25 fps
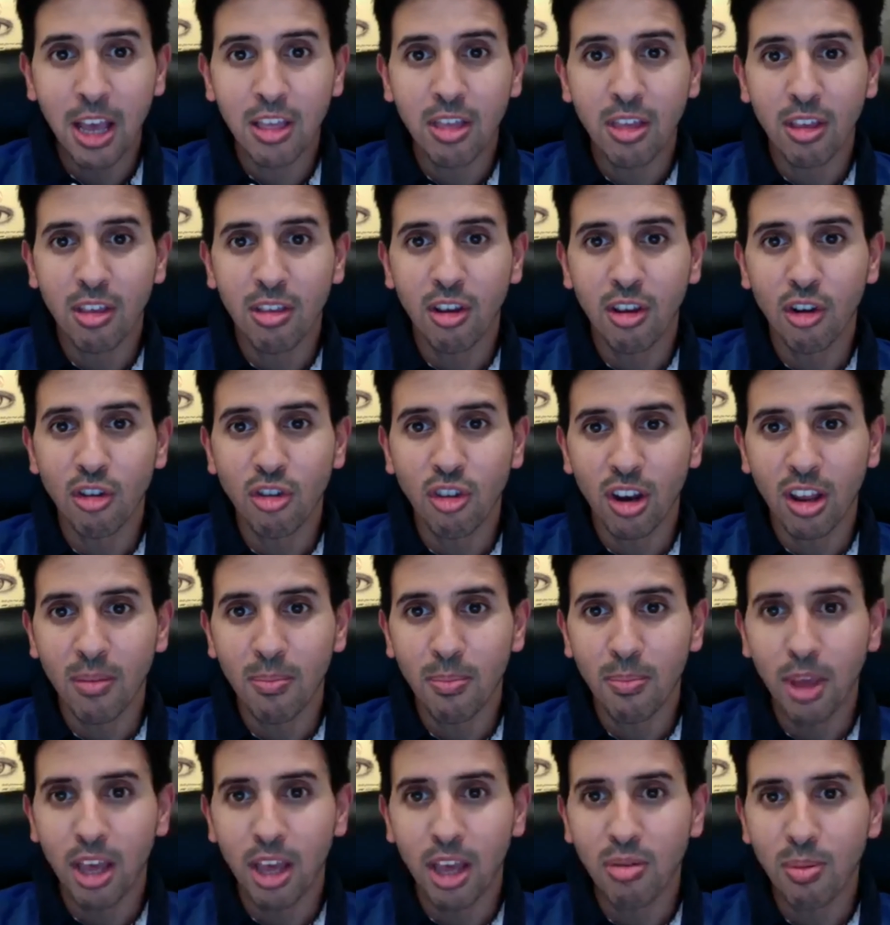surgery in
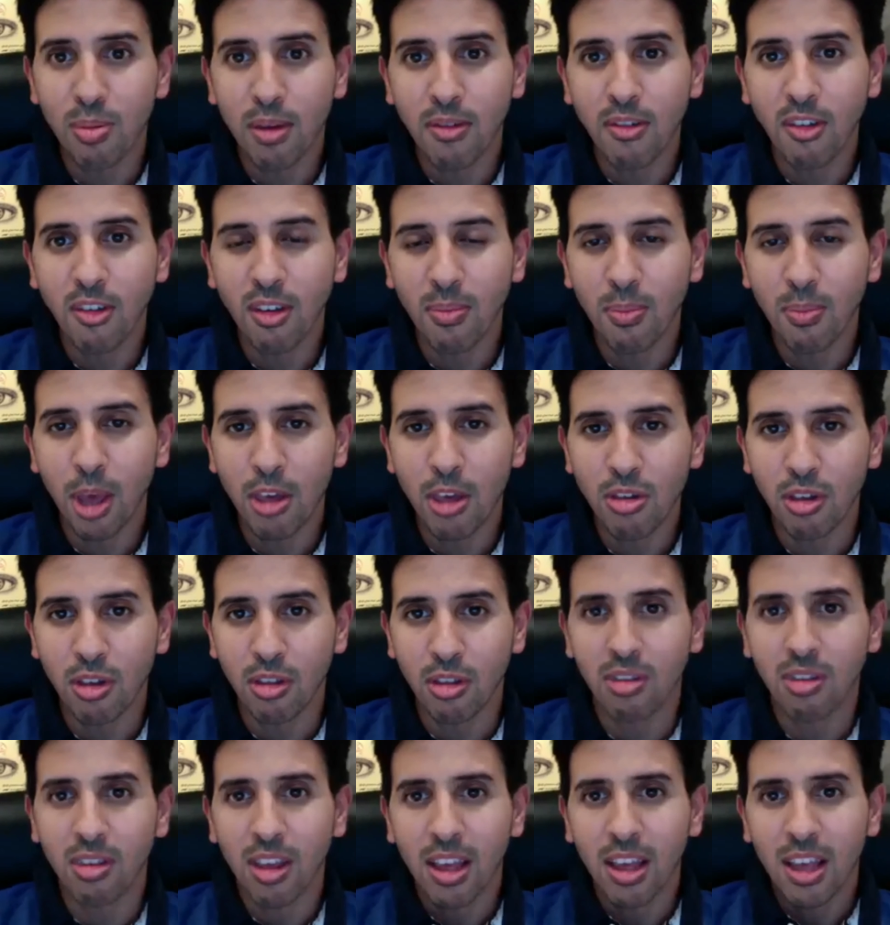PHPV
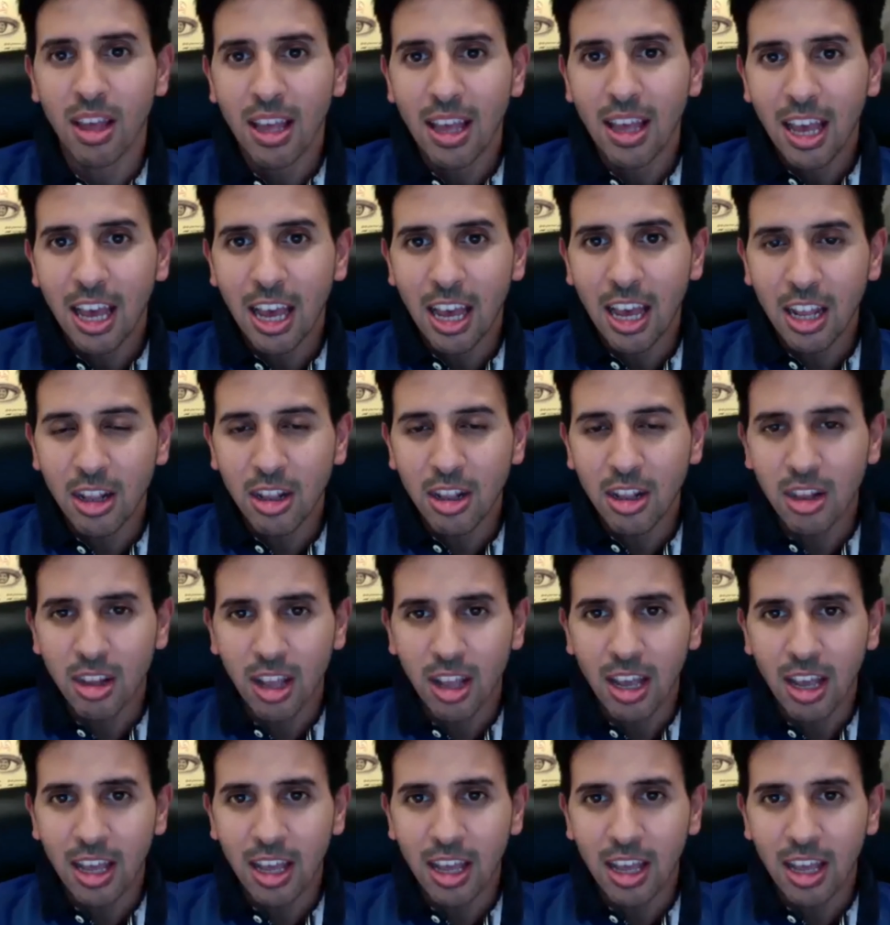patients, and